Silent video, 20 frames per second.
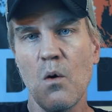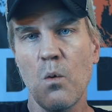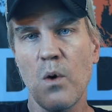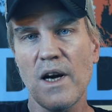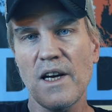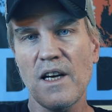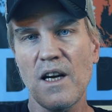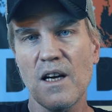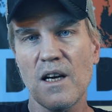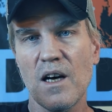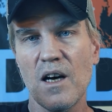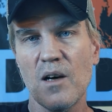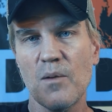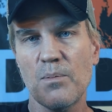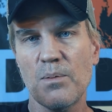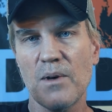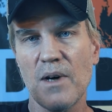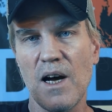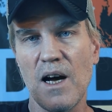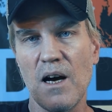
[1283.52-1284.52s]
Waking
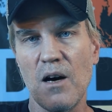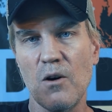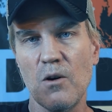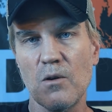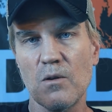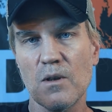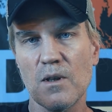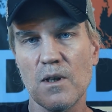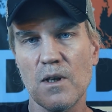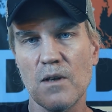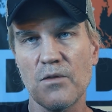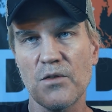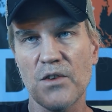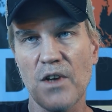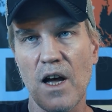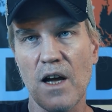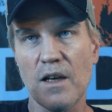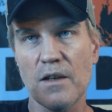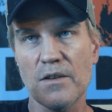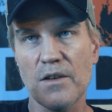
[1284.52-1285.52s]
up out of
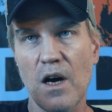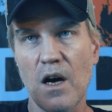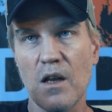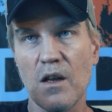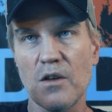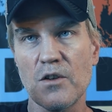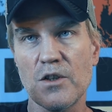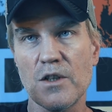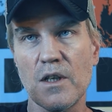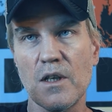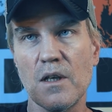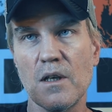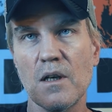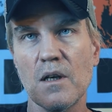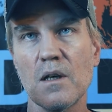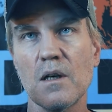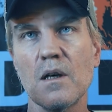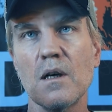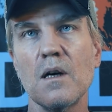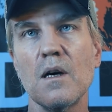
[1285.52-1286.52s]
Scientology
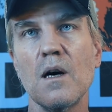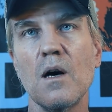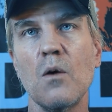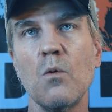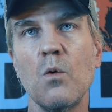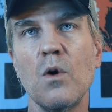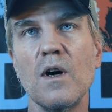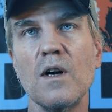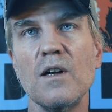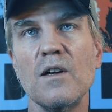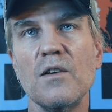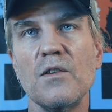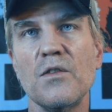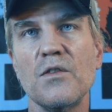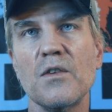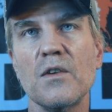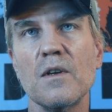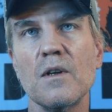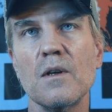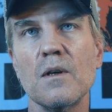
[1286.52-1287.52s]

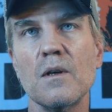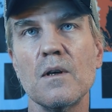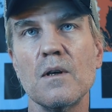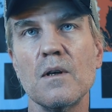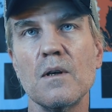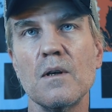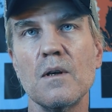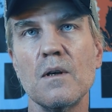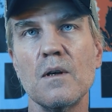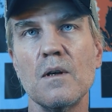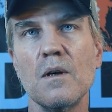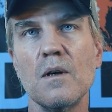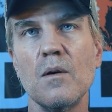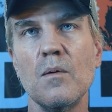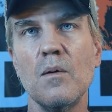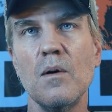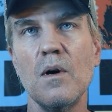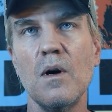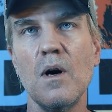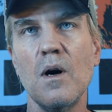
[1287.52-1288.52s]
was
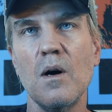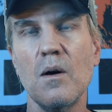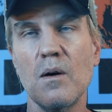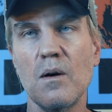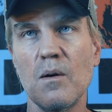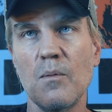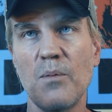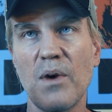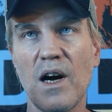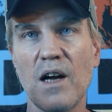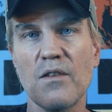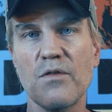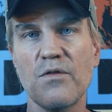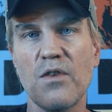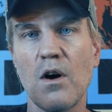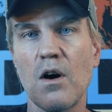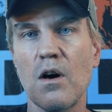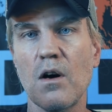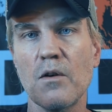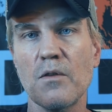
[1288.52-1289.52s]
by
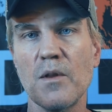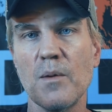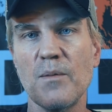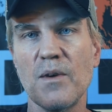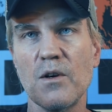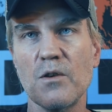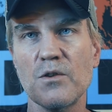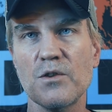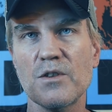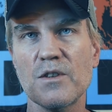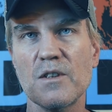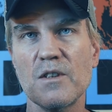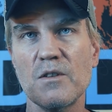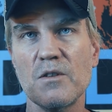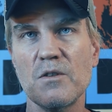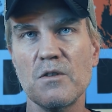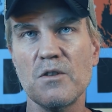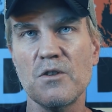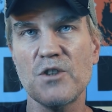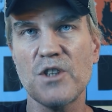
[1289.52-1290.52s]
far the most
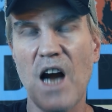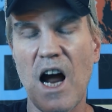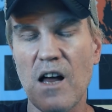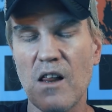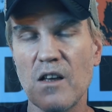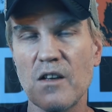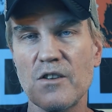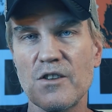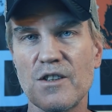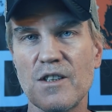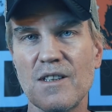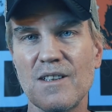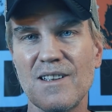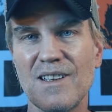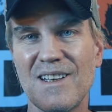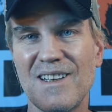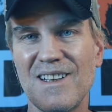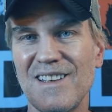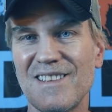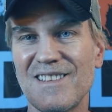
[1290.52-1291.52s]
challenging,
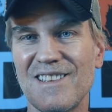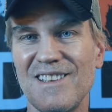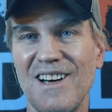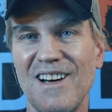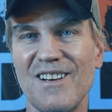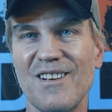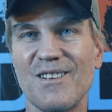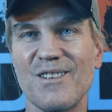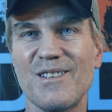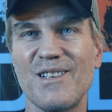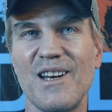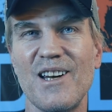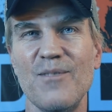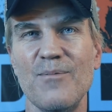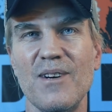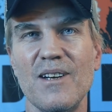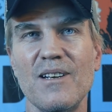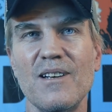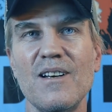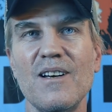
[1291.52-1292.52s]
that's an
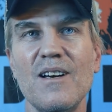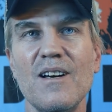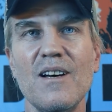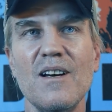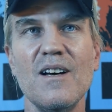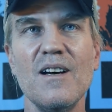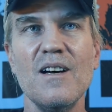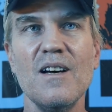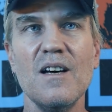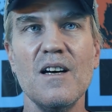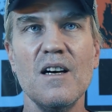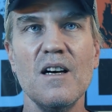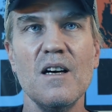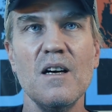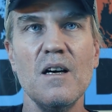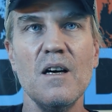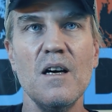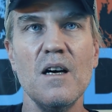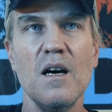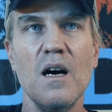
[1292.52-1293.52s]
understatement.
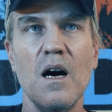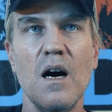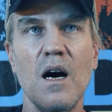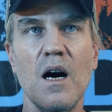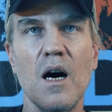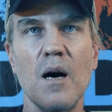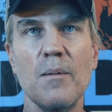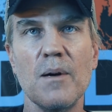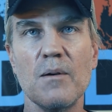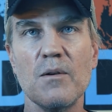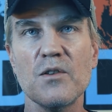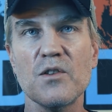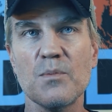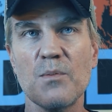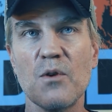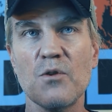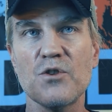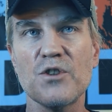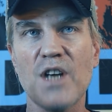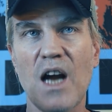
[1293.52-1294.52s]
Um, it was the
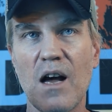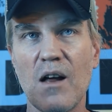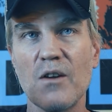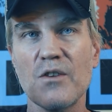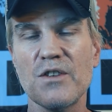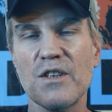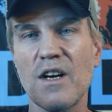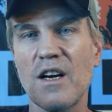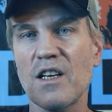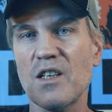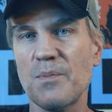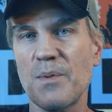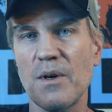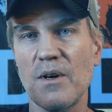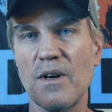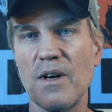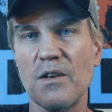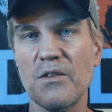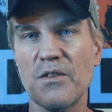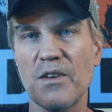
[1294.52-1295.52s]
most challenging
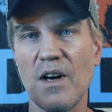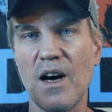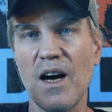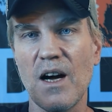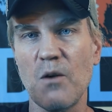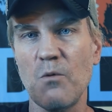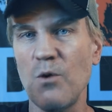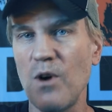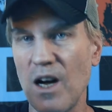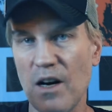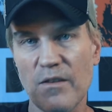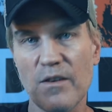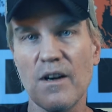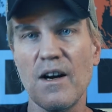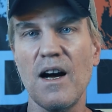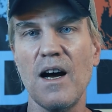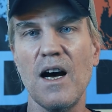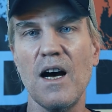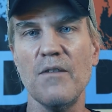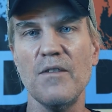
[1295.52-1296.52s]
experience that I will ever
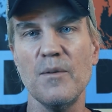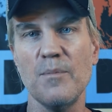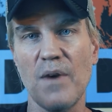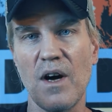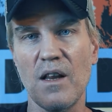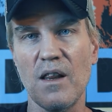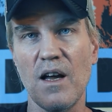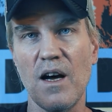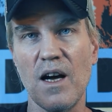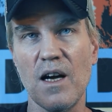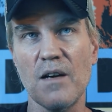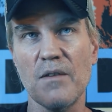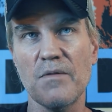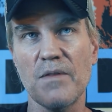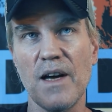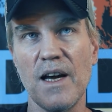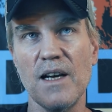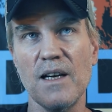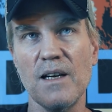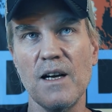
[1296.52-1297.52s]
have in my life.
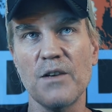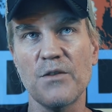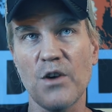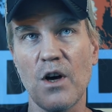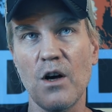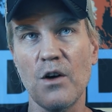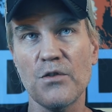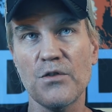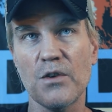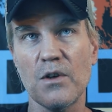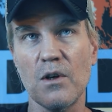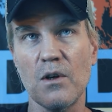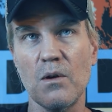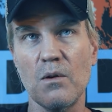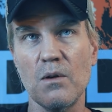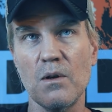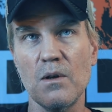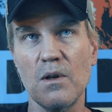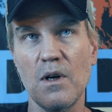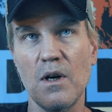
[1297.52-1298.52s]
And it's
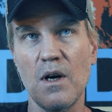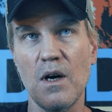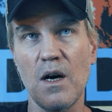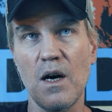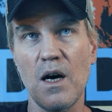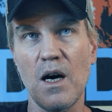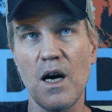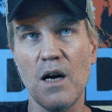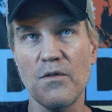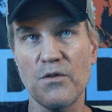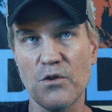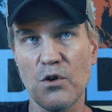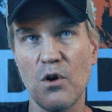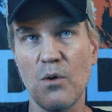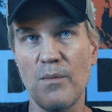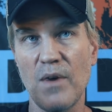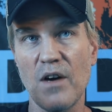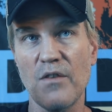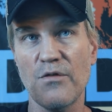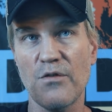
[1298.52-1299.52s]
also, I've
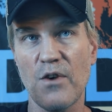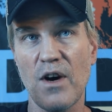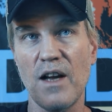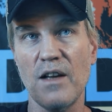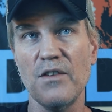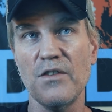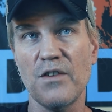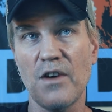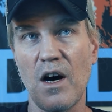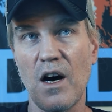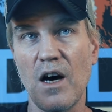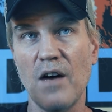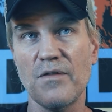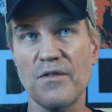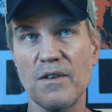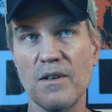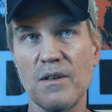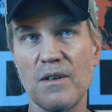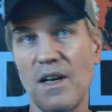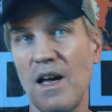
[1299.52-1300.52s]
told my friends
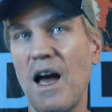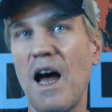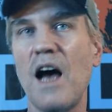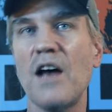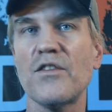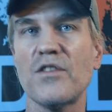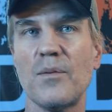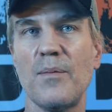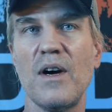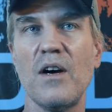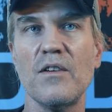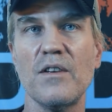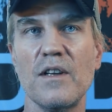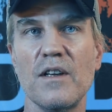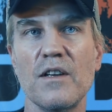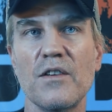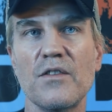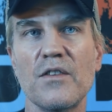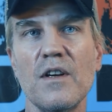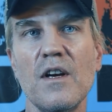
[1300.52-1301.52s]
often to ask about
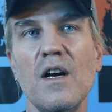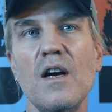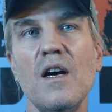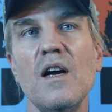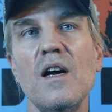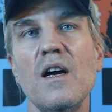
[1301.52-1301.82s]
this